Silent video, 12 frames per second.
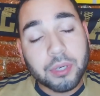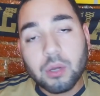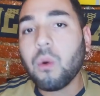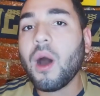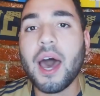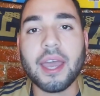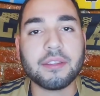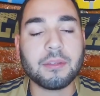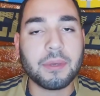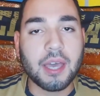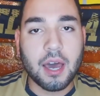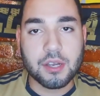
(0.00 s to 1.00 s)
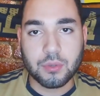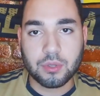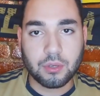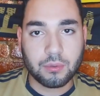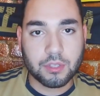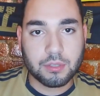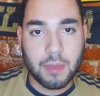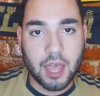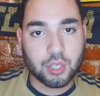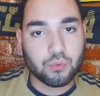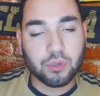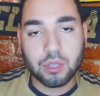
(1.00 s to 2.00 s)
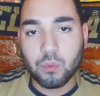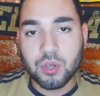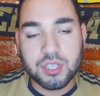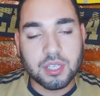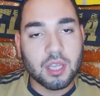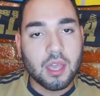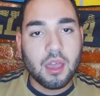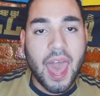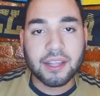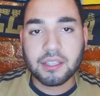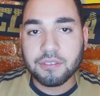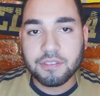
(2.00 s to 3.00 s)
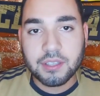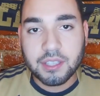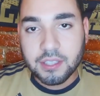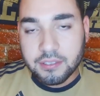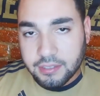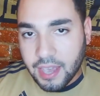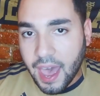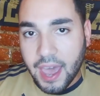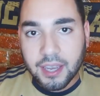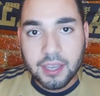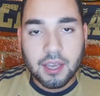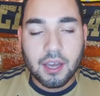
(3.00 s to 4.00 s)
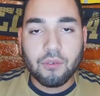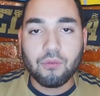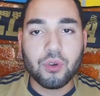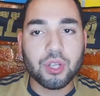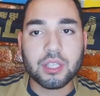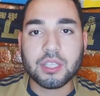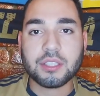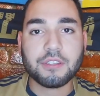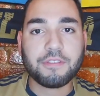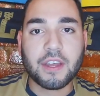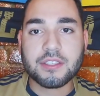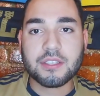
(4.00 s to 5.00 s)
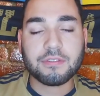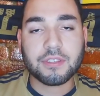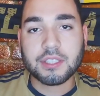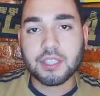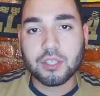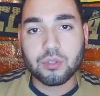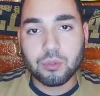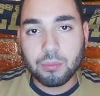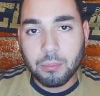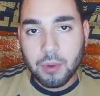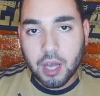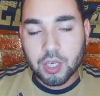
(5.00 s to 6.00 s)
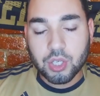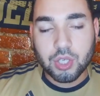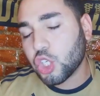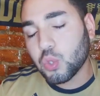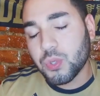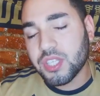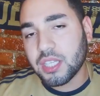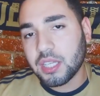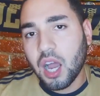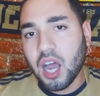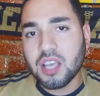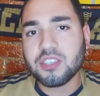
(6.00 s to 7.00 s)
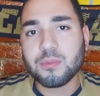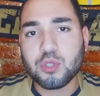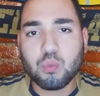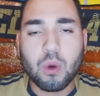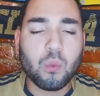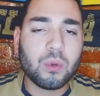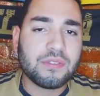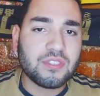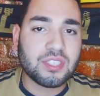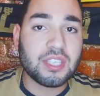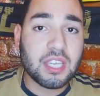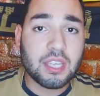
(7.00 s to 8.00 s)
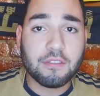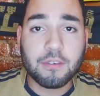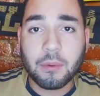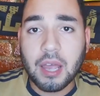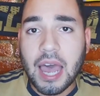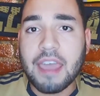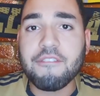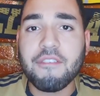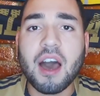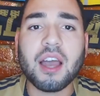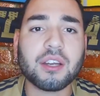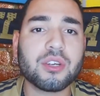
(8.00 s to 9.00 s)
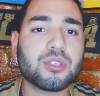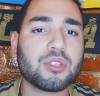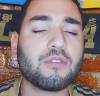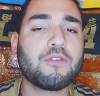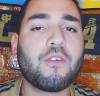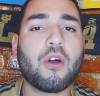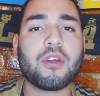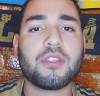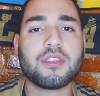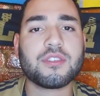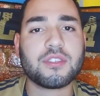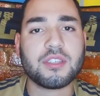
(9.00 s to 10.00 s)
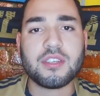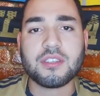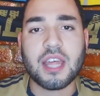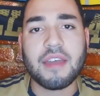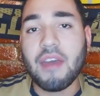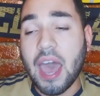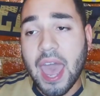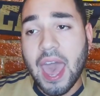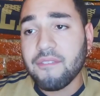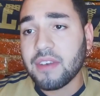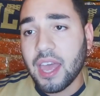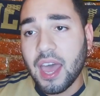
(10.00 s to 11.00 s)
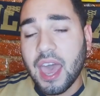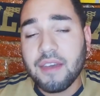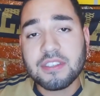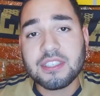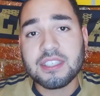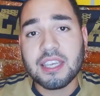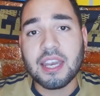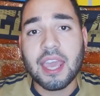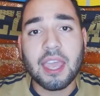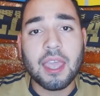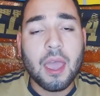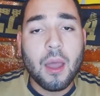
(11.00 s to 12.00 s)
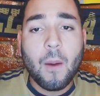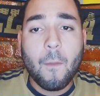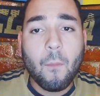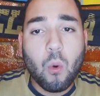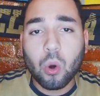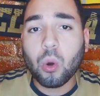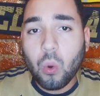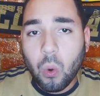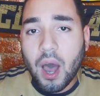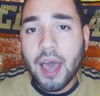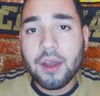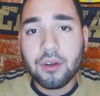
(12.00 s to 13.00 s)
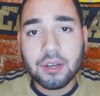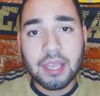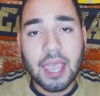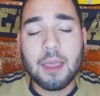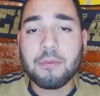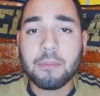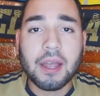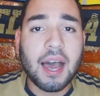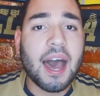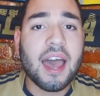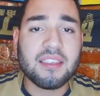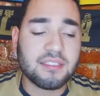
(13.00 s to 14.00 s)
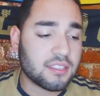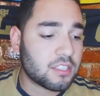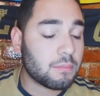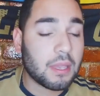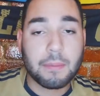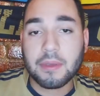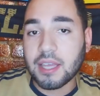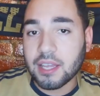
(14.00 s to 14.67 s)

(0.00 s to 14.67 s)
pretty quiet, to be honest with you, in this match. Really wasn't active in the attack. Really defensively didn't do much. It just wasn't accustomed to what we've seen from Kai Wagner so far this season. I haven't seen a more quieter game from Kai since maybe